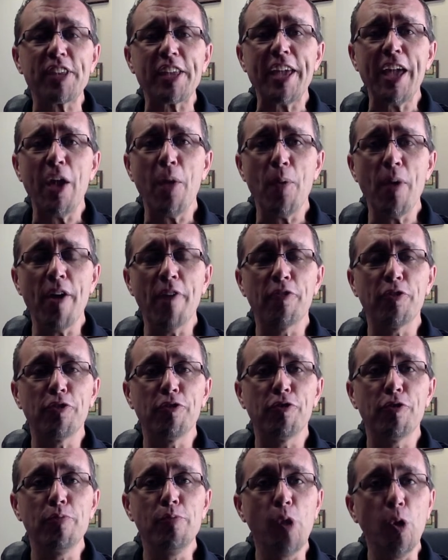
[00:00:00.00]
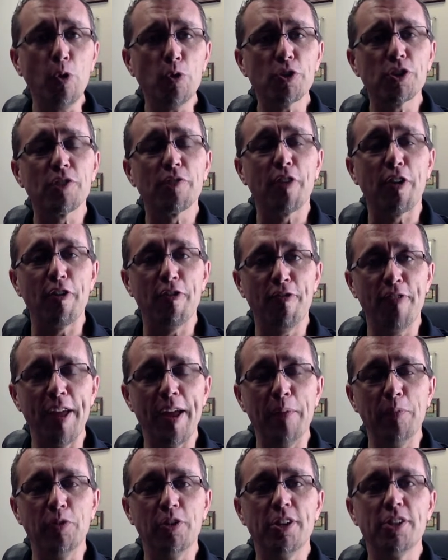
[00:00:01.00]
However, for most of our
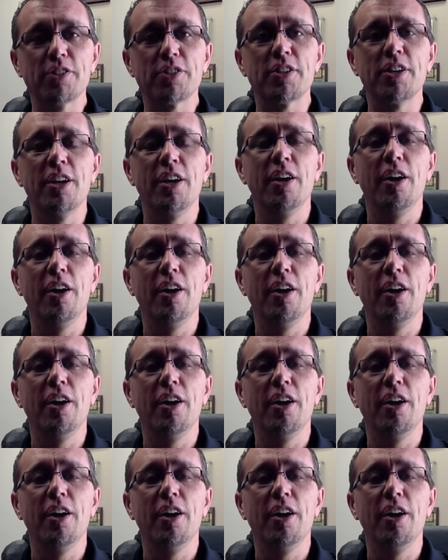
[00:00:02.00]
families,